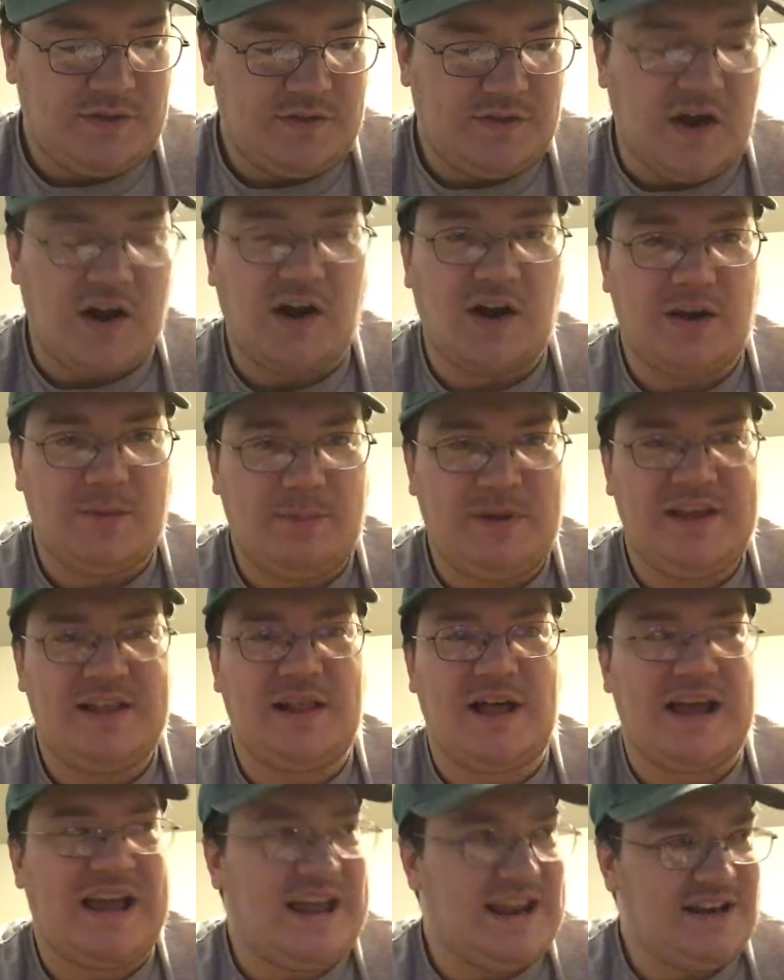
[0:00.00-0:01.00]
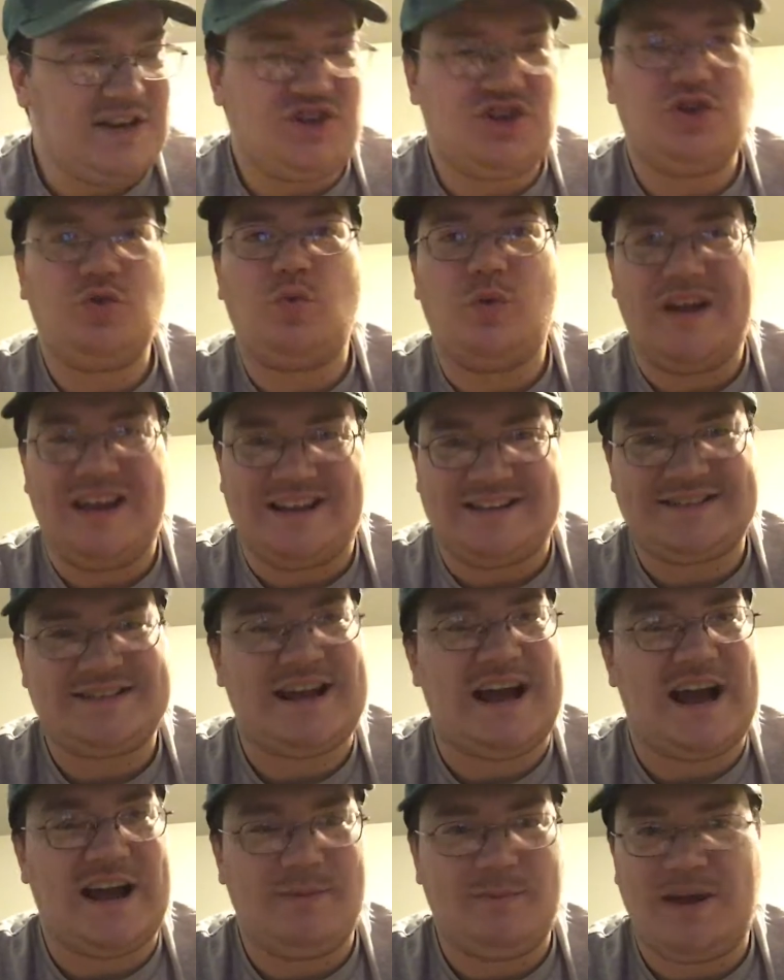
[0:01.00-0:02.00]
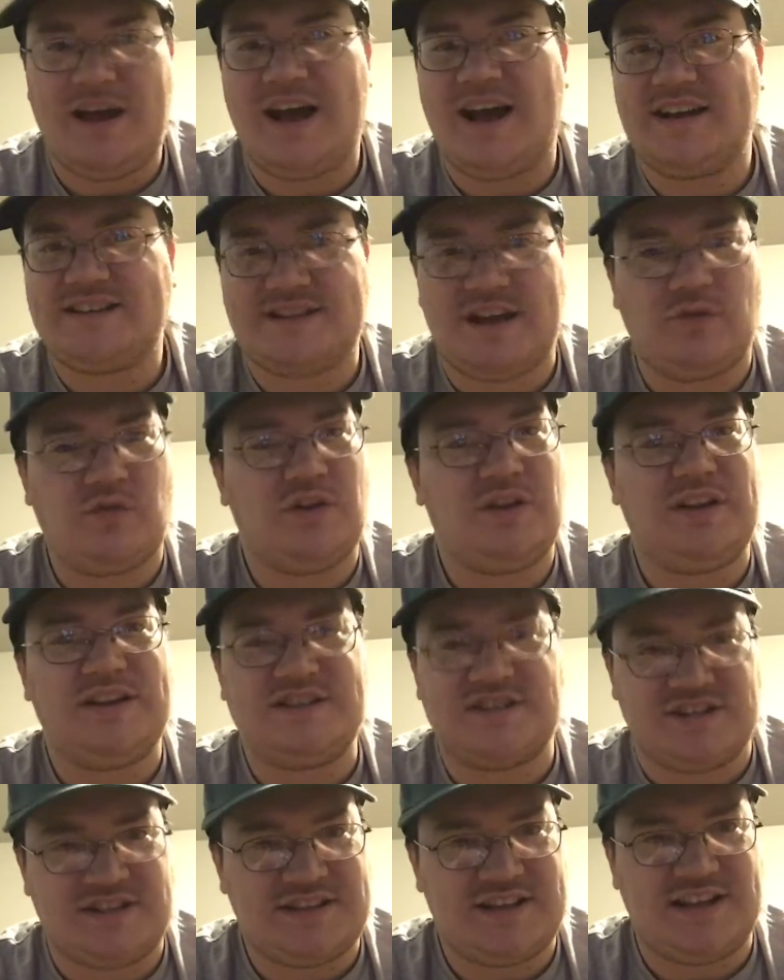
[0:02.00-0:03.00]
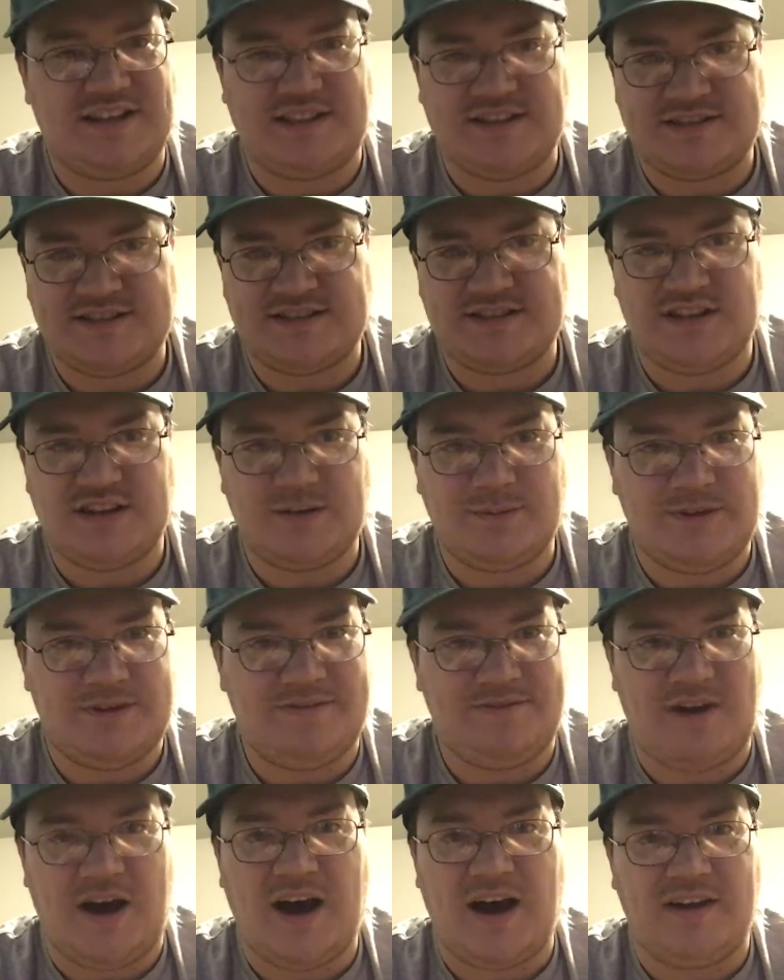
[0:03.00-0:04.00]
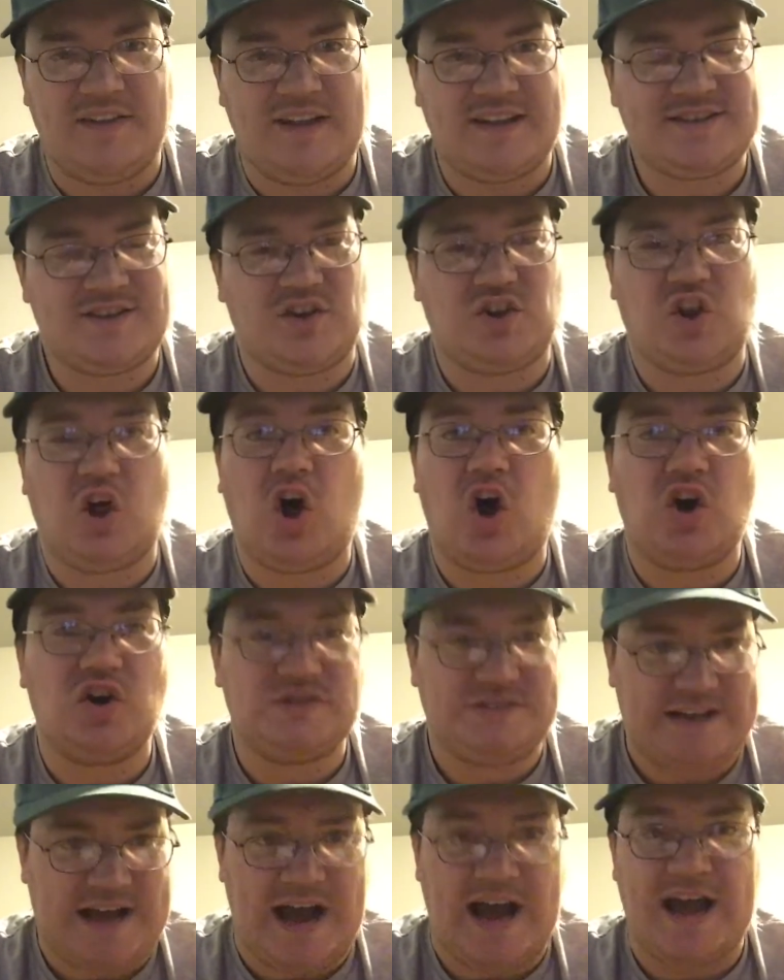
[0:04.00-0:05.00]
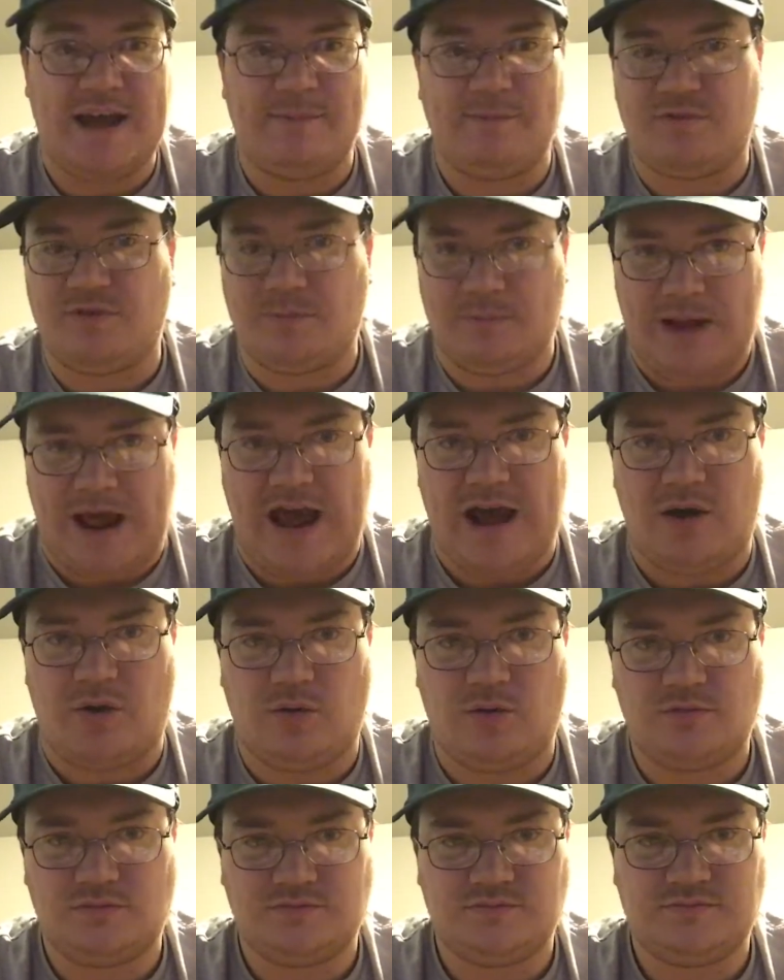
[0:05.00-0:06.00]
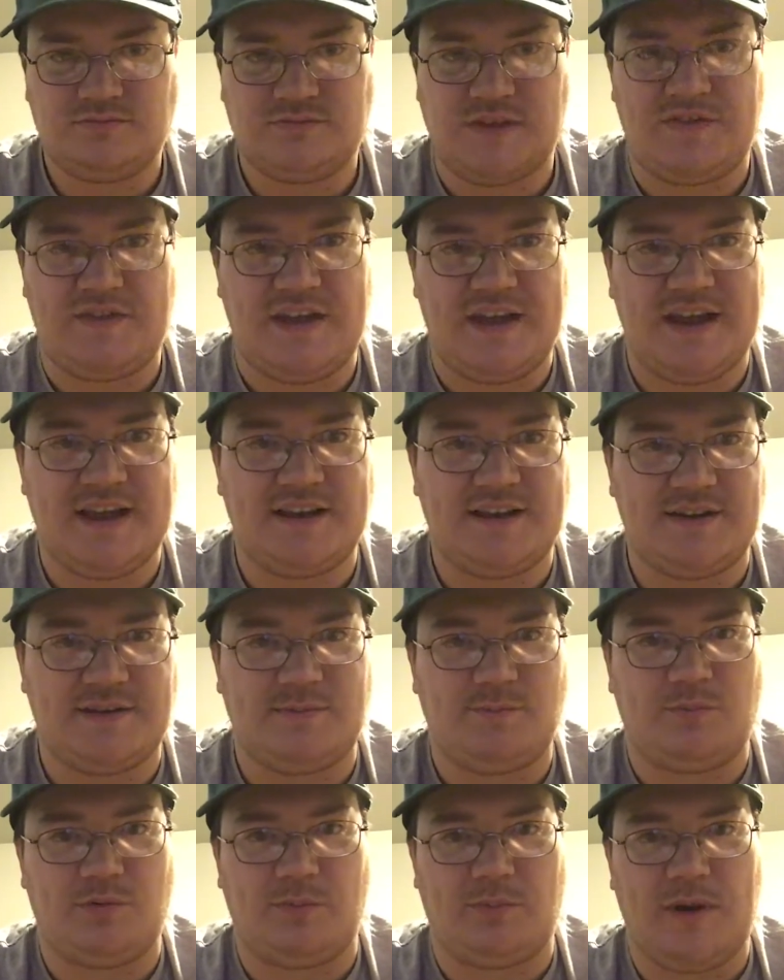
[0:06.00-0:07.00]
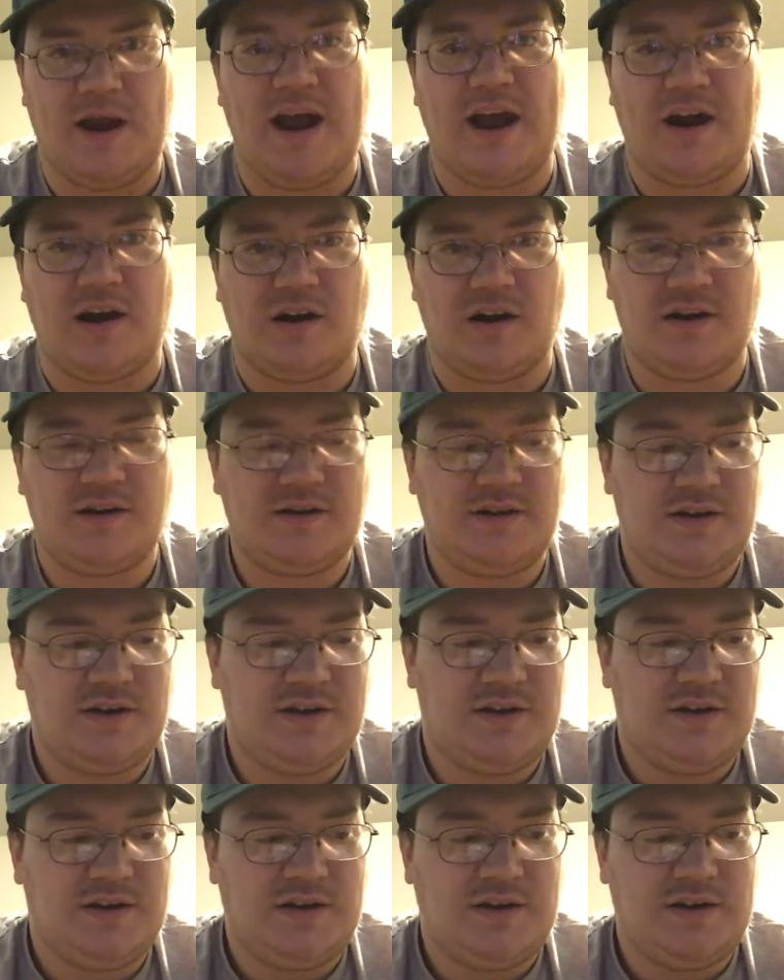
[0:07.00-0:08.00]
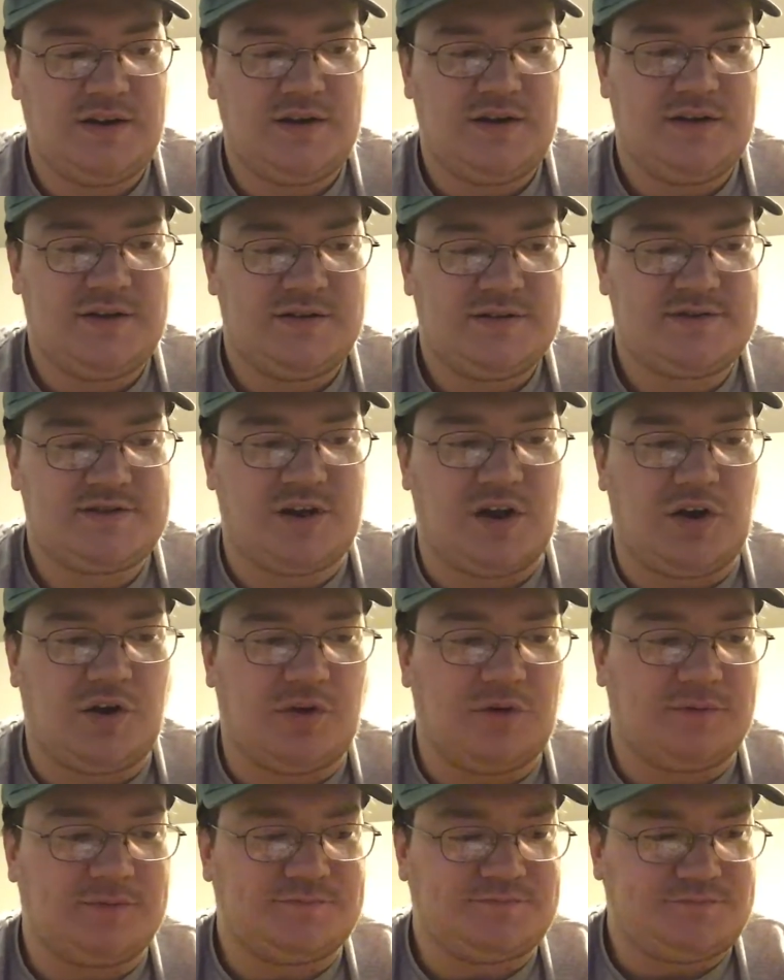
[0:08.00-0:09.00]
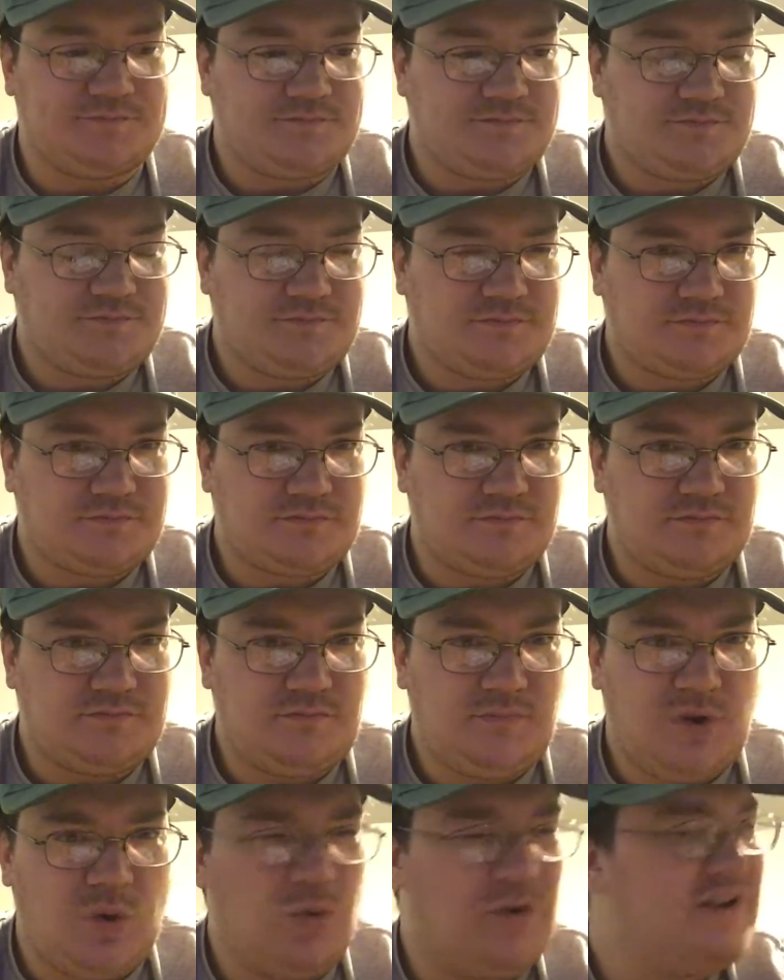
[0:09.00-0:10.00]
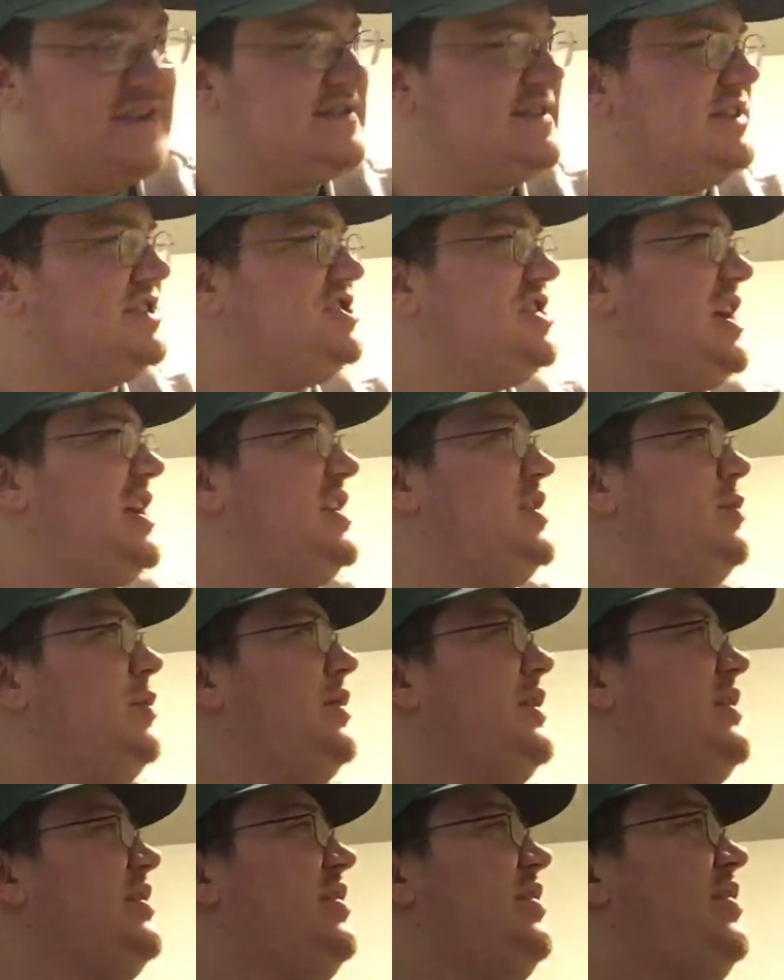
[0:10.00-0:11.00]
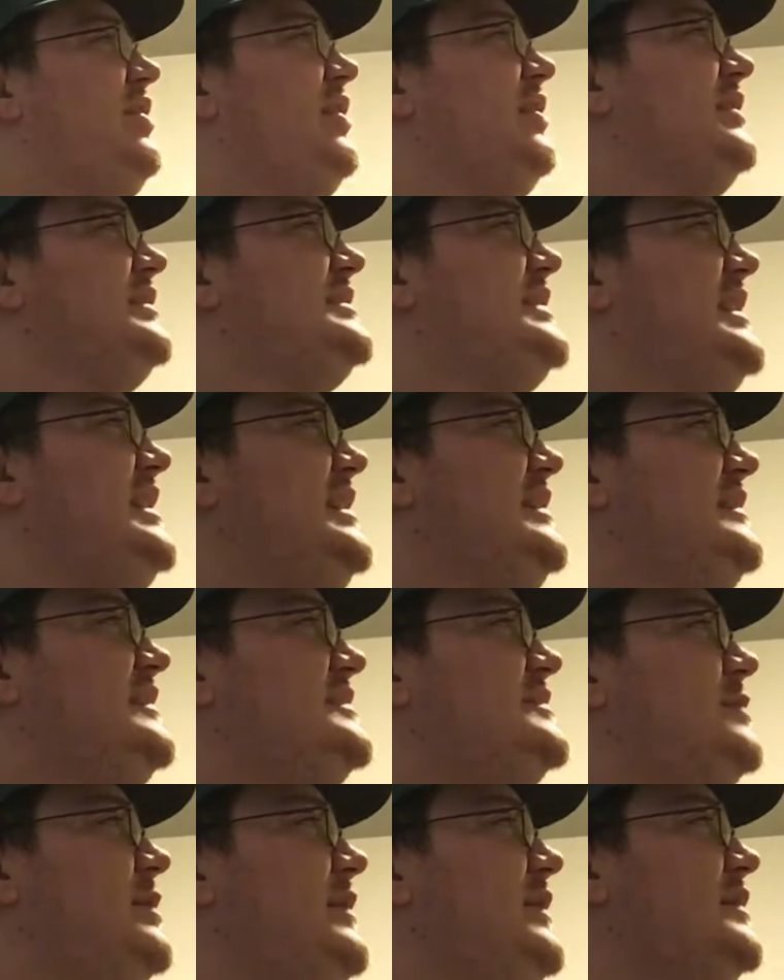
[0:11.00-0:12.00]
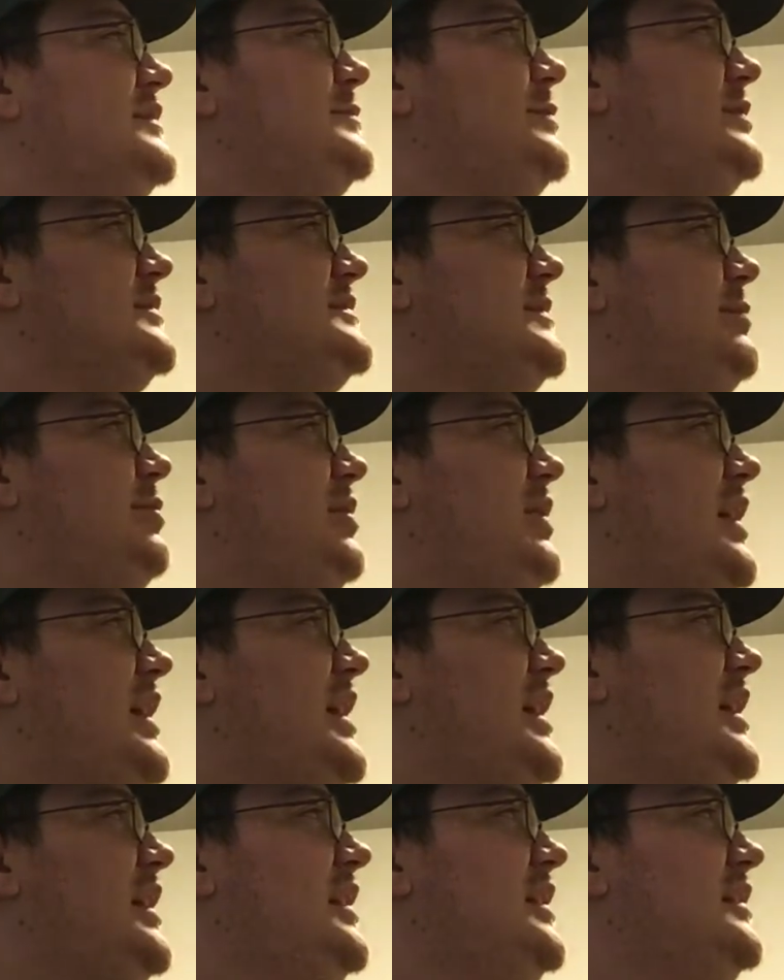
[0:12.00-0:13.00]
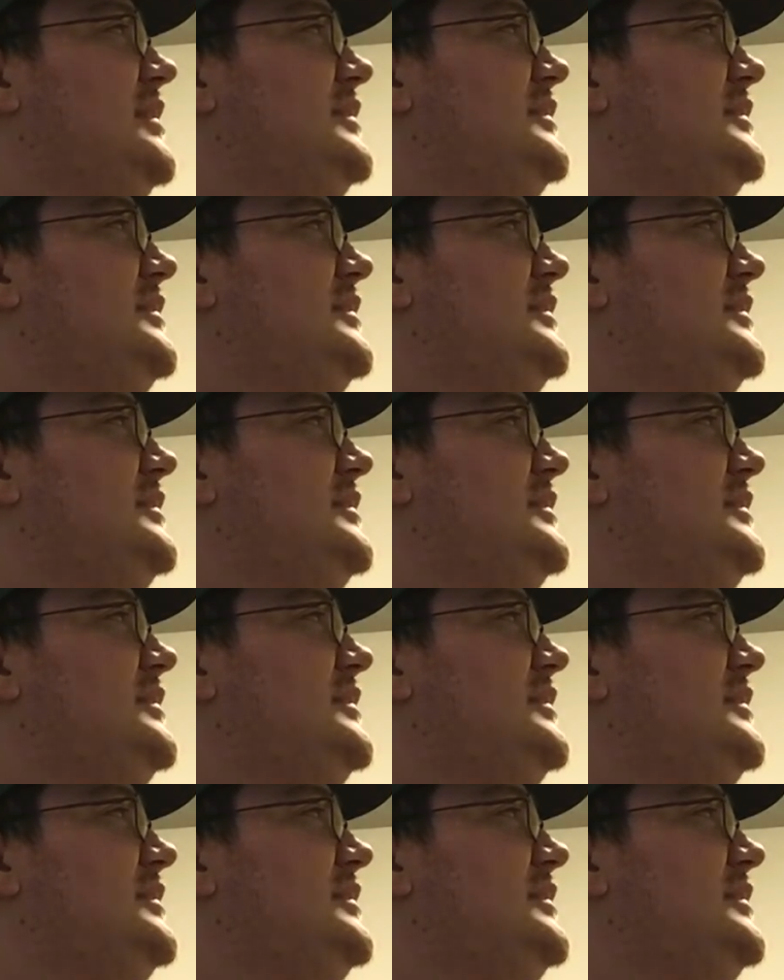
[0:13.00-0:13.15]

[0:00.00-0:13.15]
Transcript: they're going to be like in 2 weeks' time, guys. I really just think this is going to be fine. That's a long time from now that they get to prepare. So what is it? January 13th is when they're supposed to play.